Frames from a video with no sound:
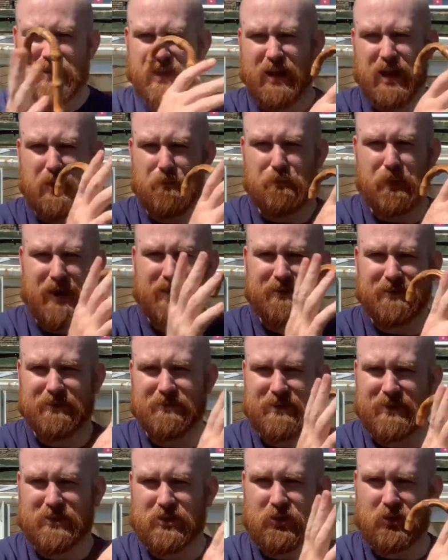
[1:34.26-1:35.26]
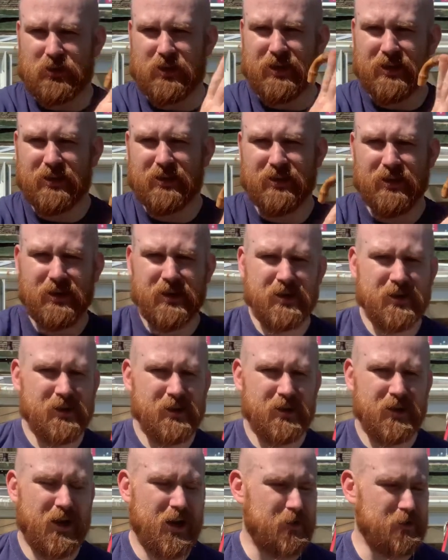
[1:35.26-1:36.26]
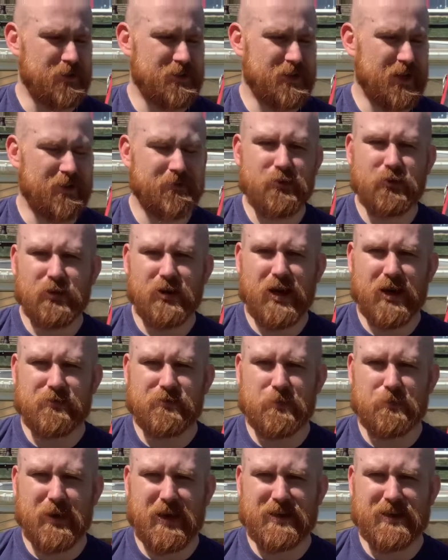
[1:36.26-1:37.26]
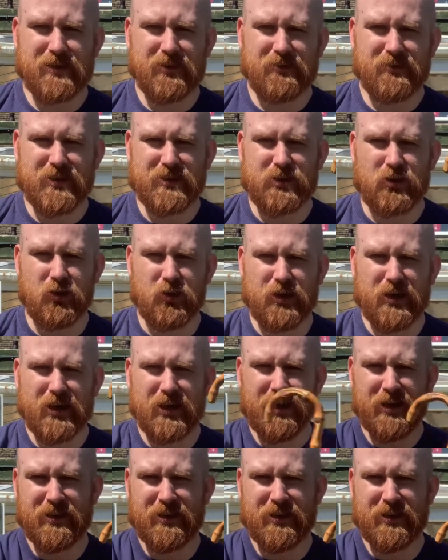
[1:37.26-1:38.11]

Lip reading: abandon this hook. I would say if your life depended on this hook,